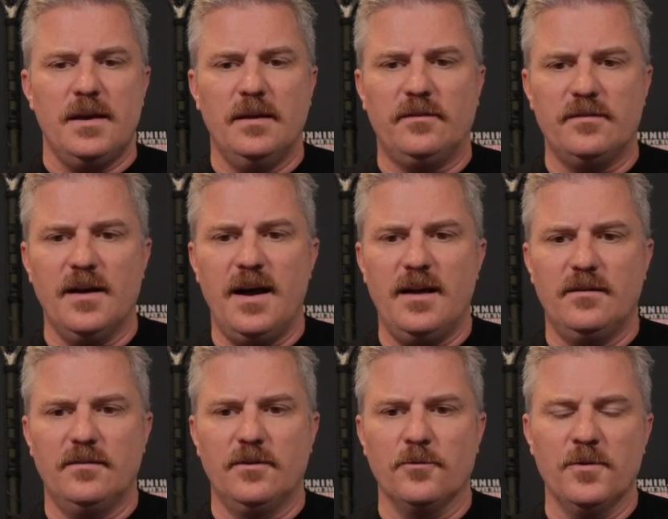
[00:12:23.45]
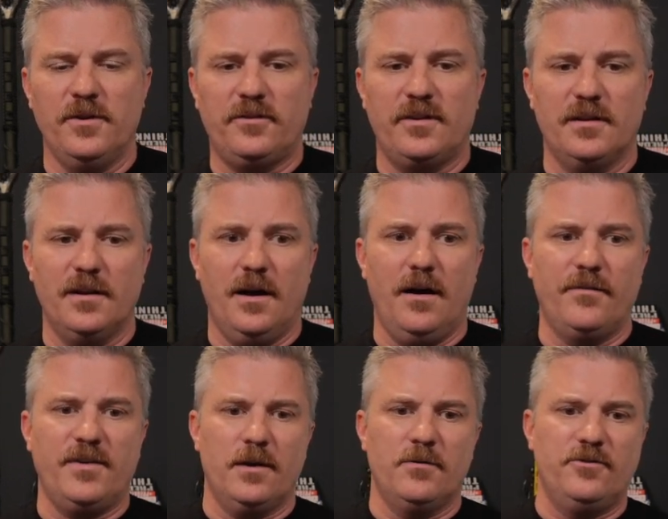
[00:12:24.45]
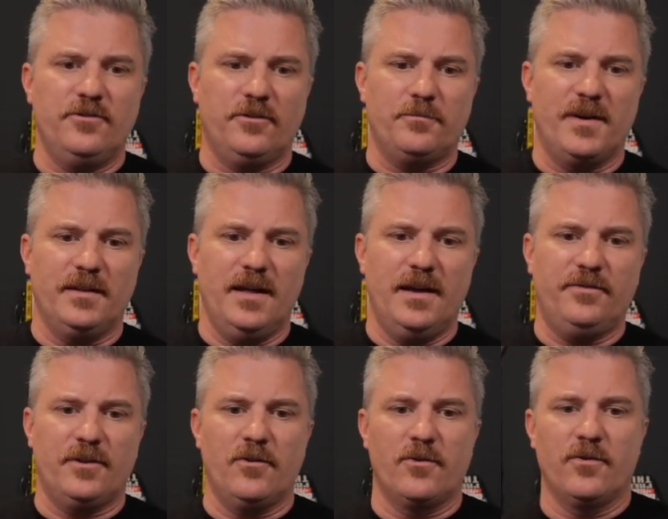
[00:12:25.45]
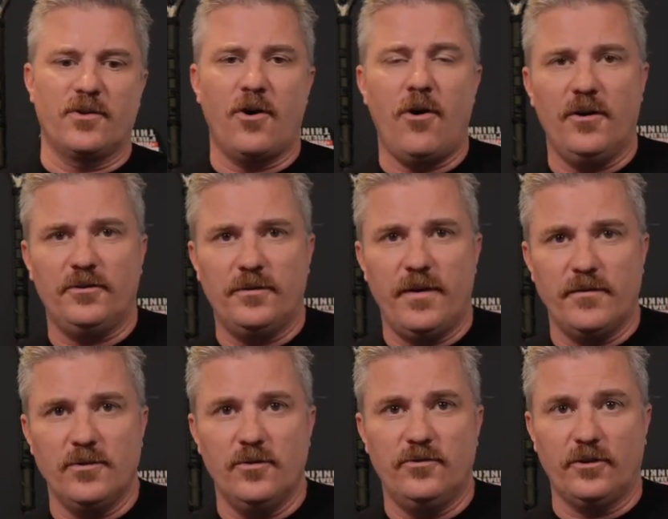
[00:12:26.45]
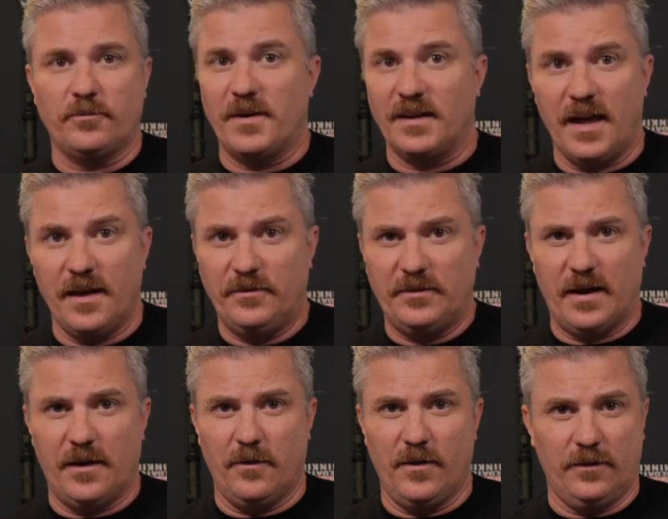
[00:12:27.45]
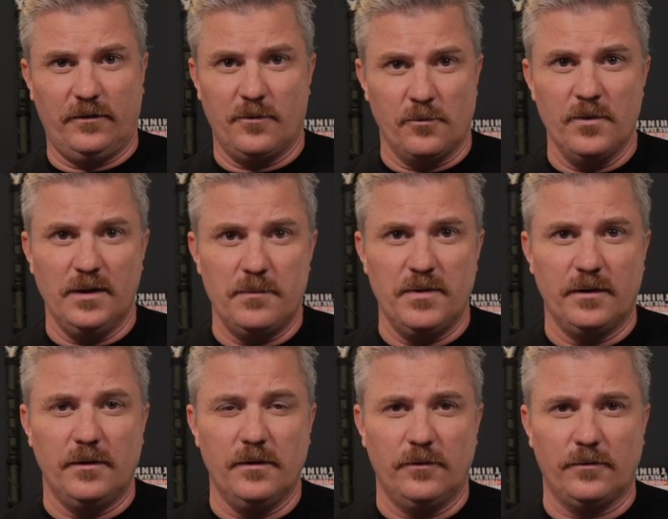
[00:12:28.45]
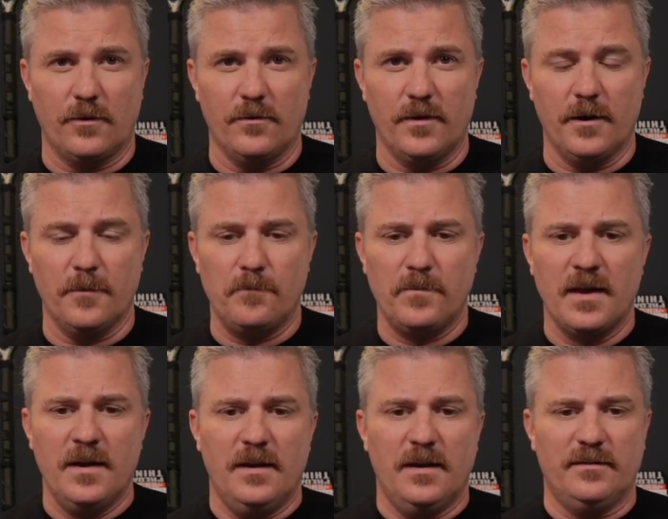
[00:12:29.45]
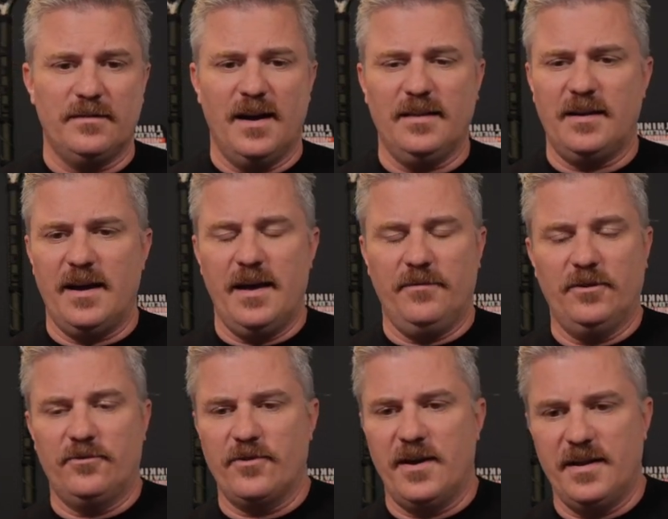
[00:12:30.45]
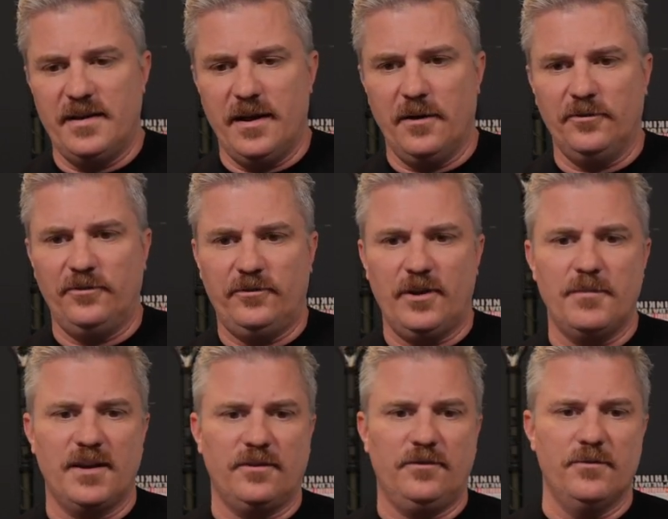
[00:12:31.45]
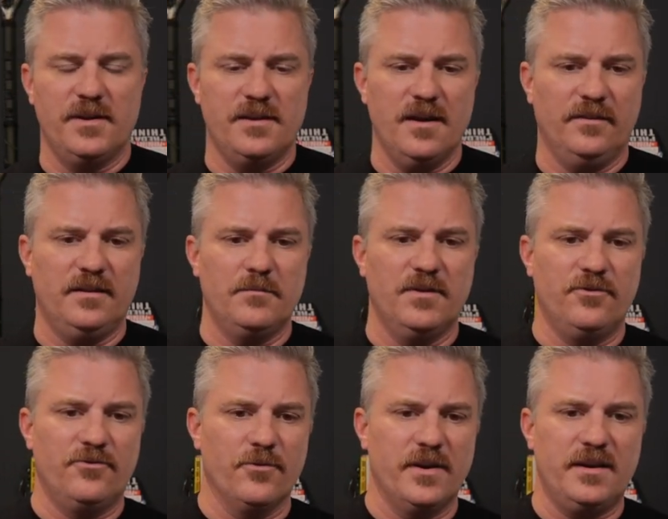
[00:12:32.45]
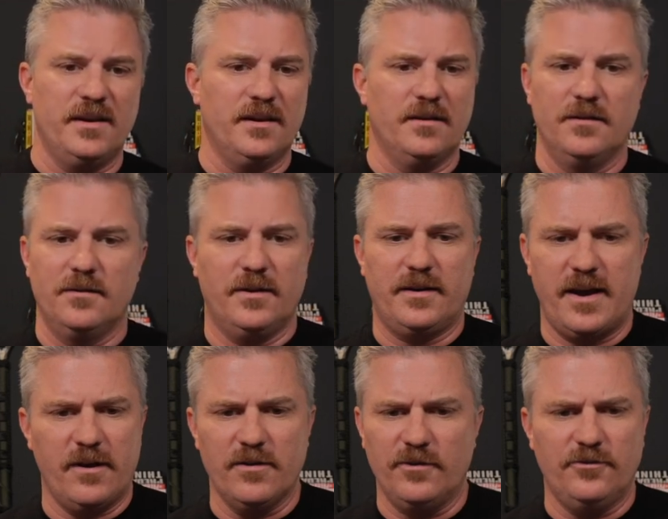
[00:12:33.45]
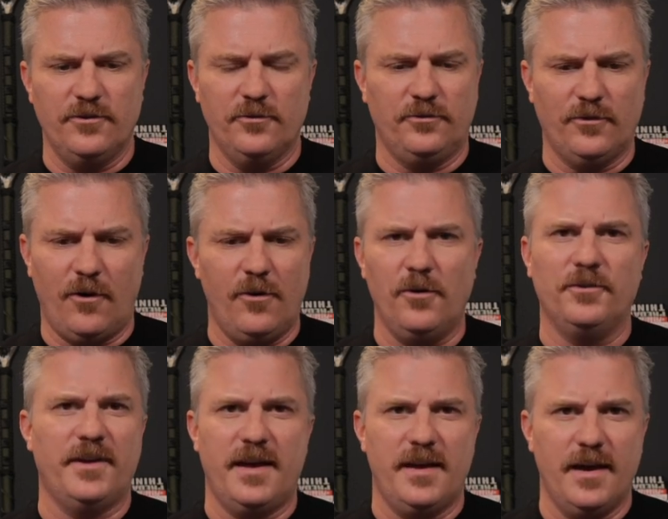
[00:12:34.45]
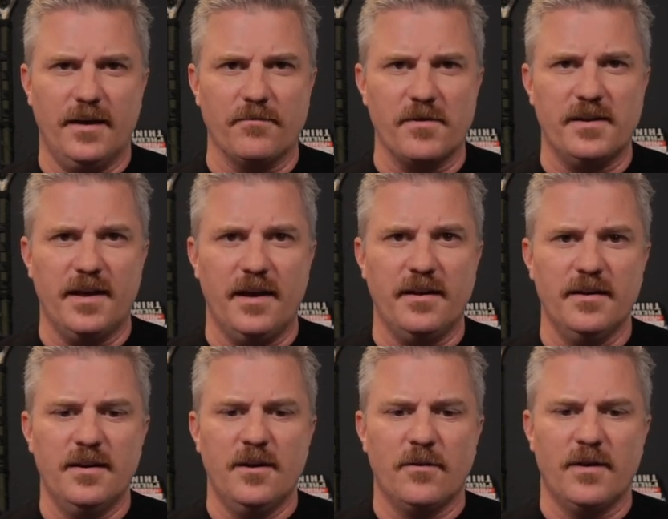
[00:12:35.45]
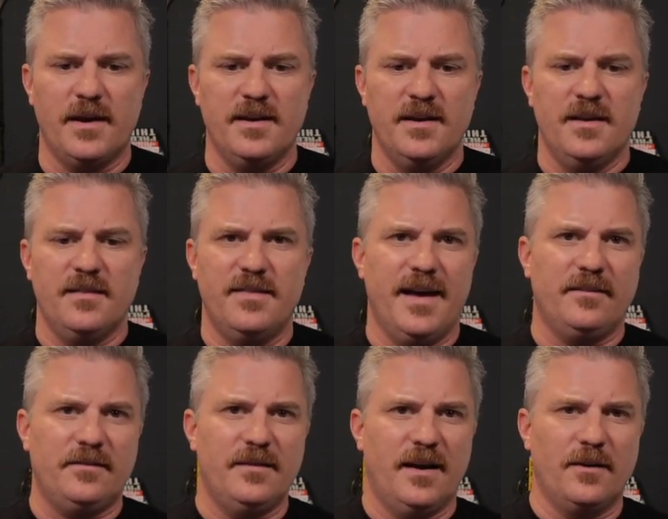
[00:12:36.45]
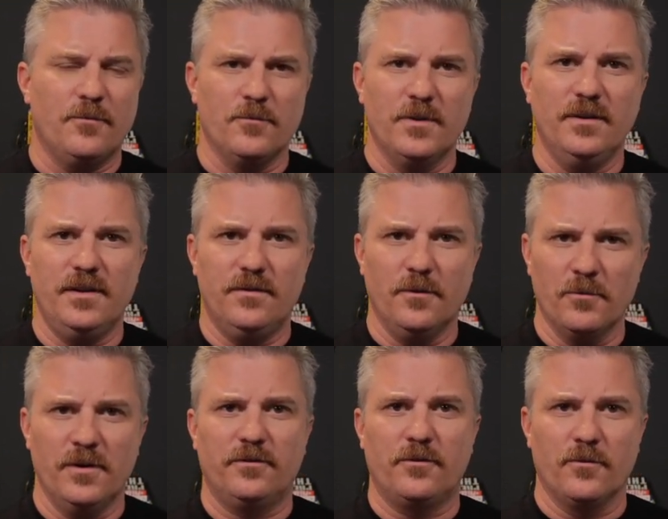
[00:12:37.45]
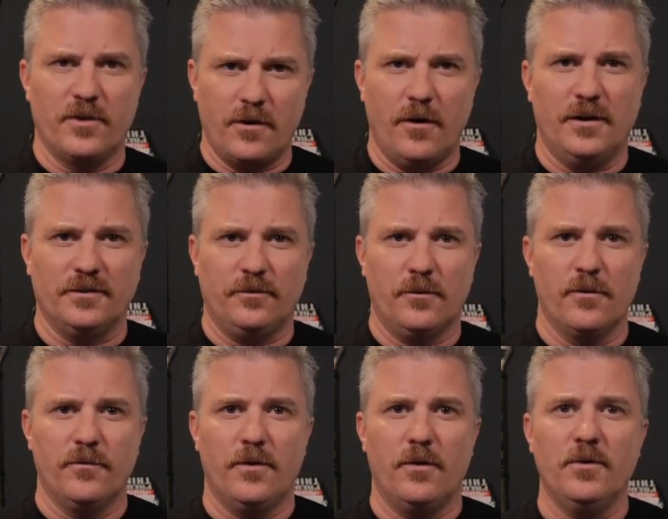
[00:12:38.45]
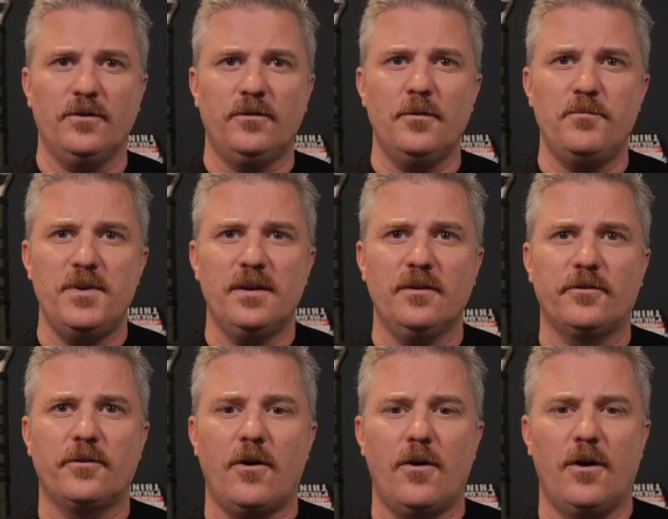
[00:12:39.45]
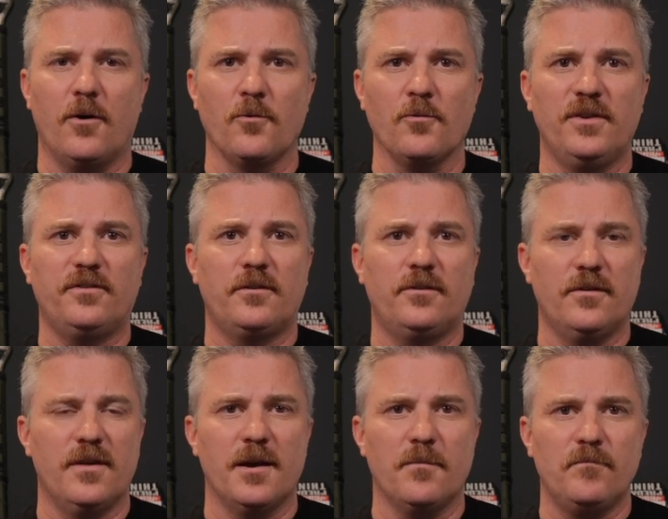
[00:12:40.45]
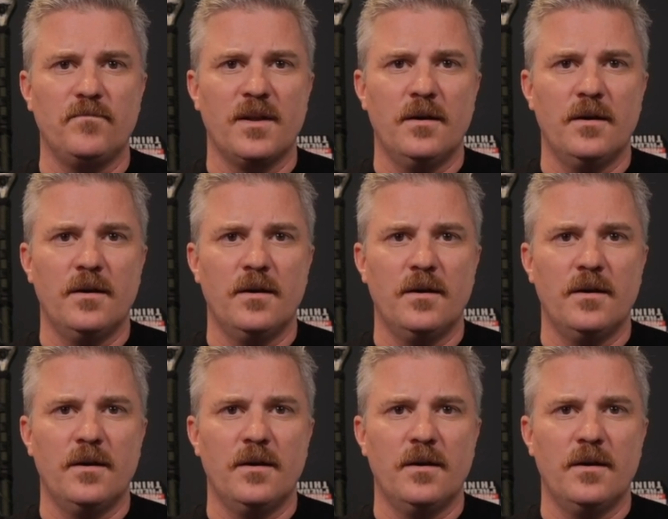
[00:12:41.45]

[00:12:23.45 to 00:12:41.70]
It's not the risk in, oh, I've got to adjust my lifestyle or the cost of having to adjust my lifestyle that's the really big concern there. It's not that I have to try and now stomach doing nothing but drinking carrot juice all day, every day, right? That's not really the risk or the costs that are involved. What's the biggest cost or risk to them?